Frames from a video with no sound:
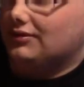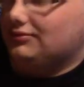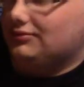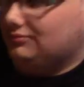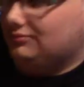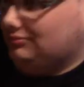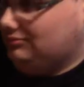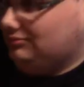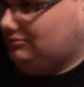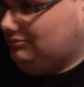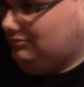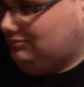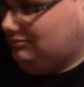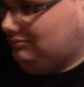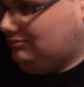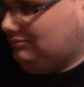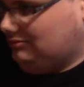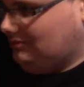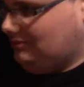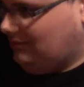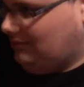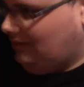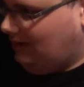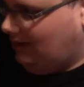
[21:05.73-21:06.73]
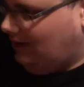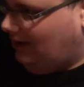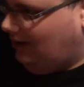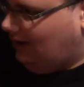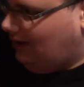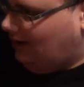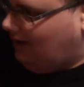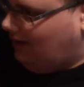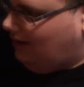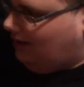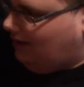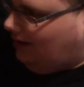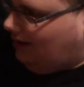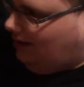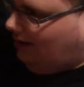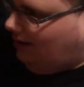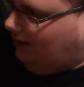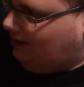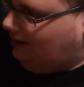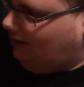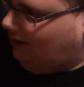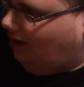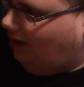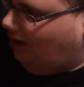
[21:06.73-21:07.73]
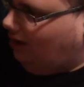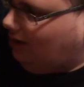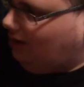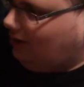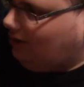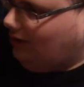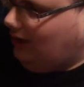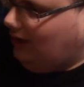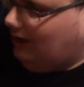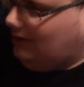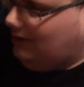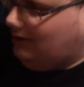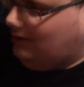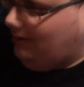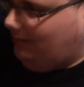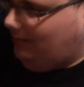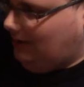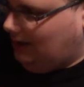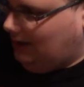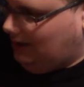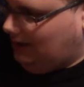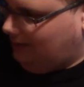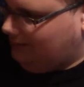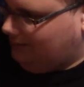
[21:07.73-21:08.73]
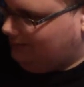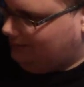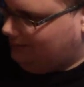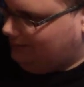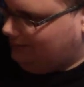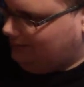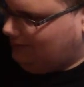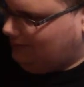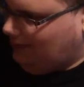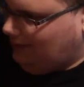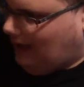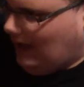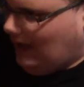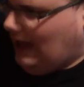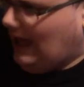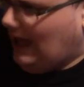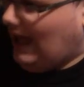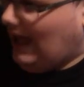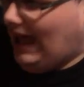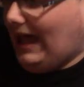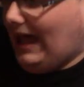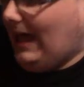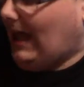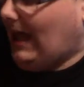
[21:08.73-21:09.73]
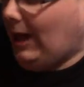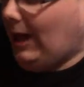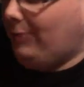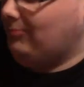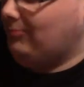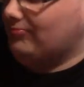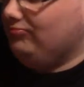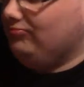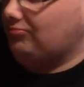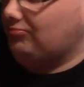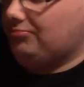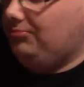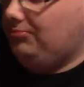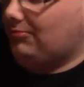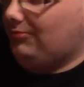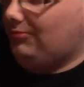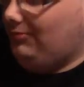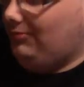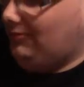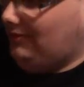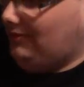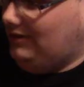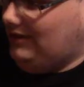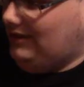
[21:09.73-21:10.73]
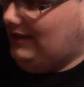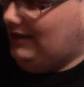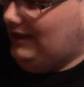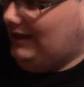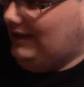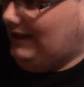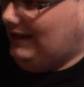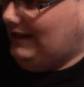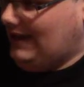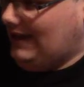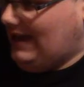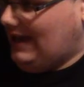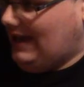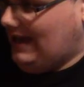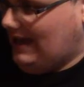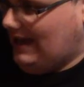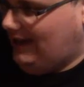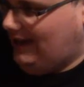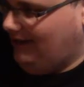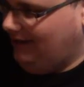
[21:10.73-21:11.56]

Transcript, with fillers: Doubt it. It's all Greek to me. No. no. Yeah.